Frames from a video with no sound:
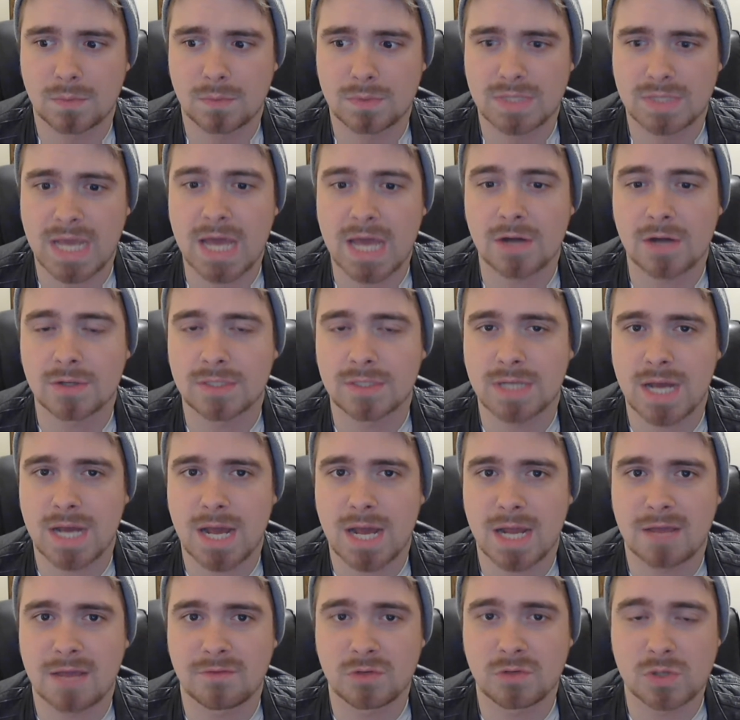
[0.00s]
Taters and
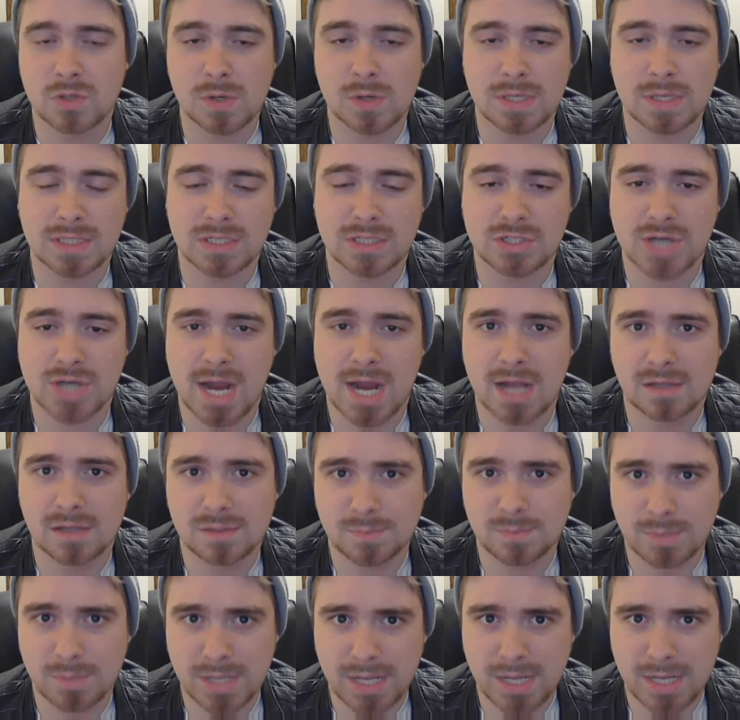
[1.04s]
I, if you donate to
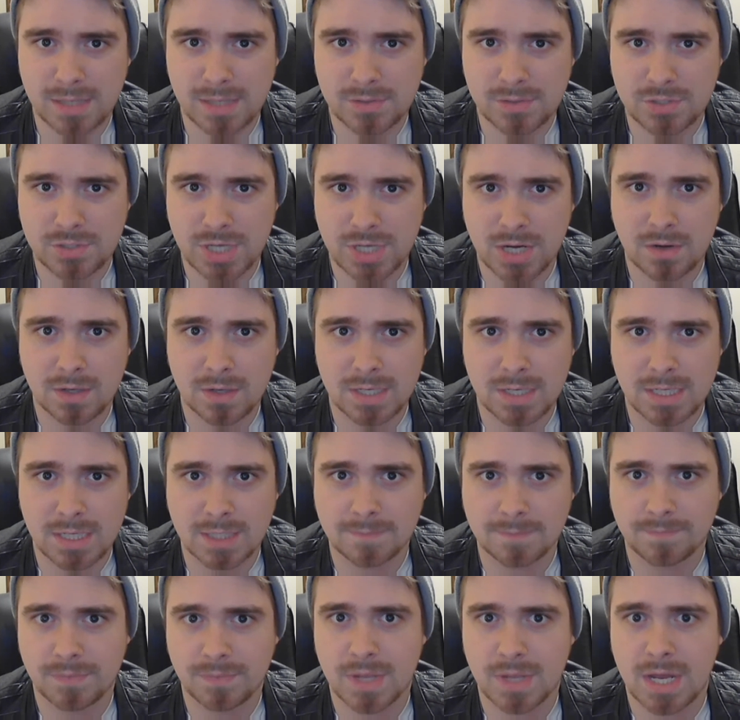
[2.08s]
Child's Play
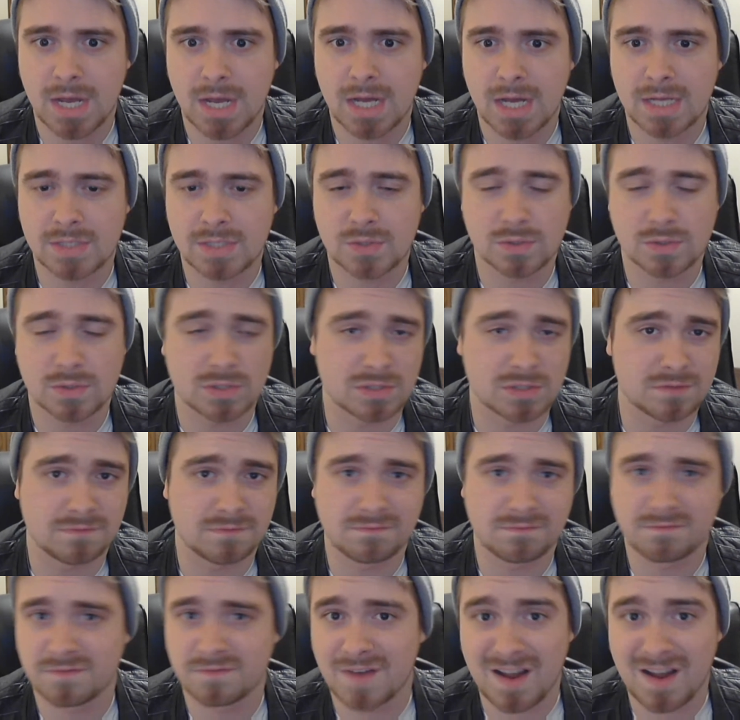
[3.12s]
Charity, uh, it's
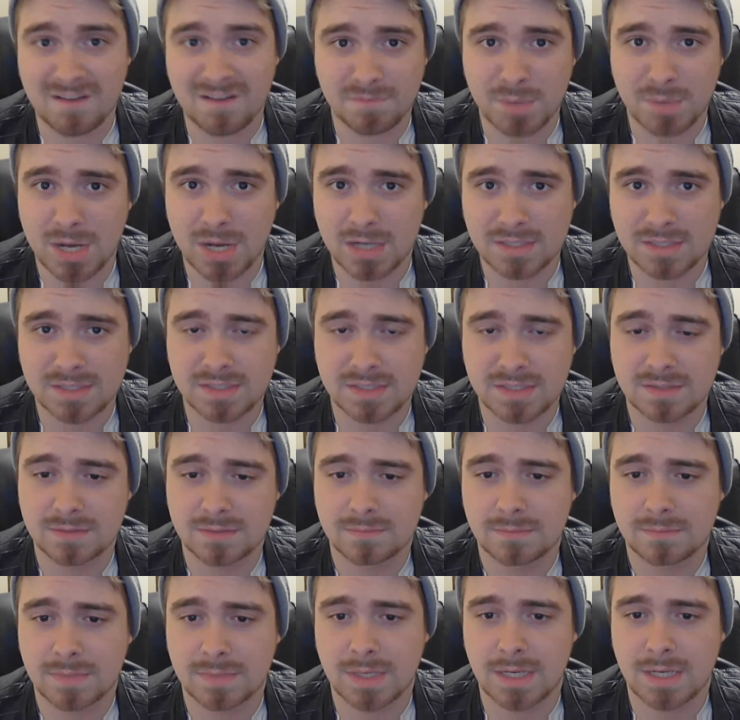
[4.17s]
just five bucks,
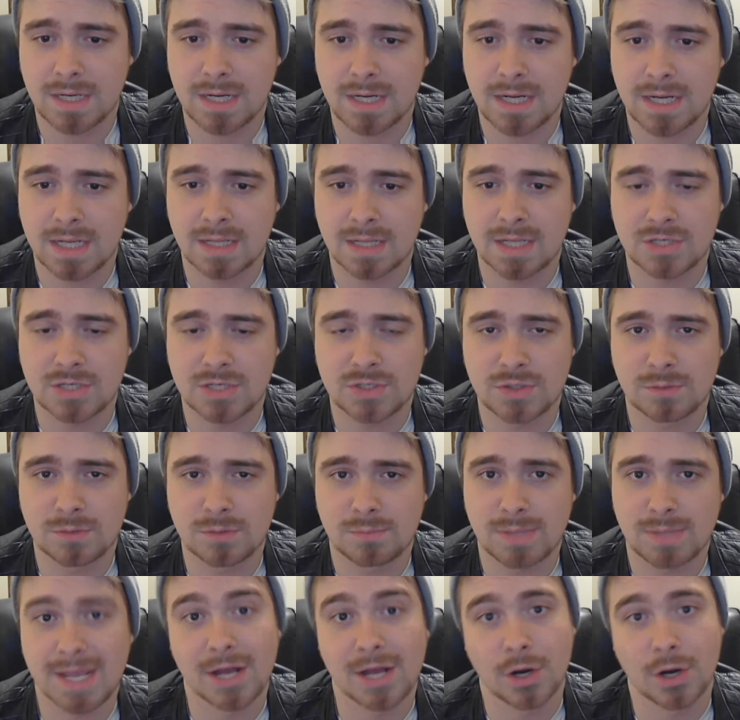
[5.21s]
uh, it lets you
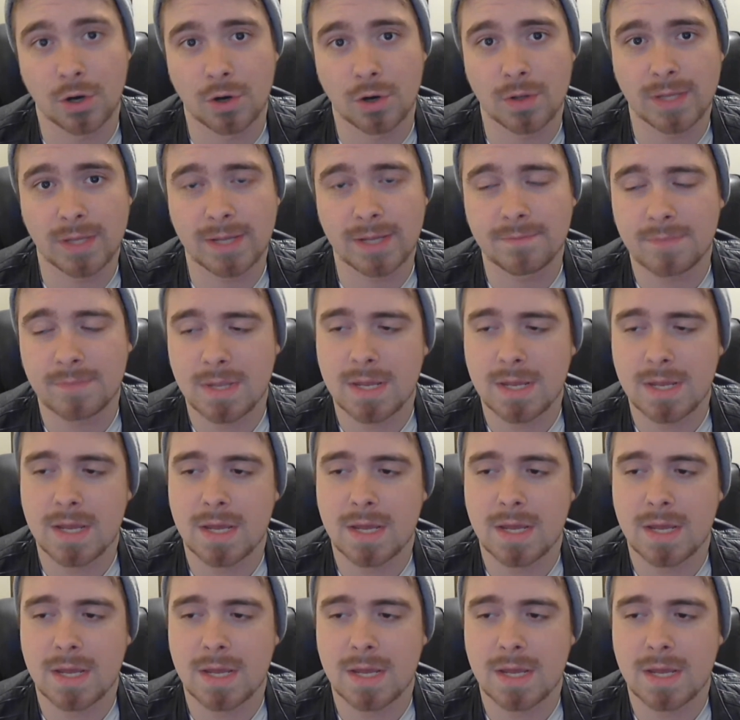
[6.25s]
play it early.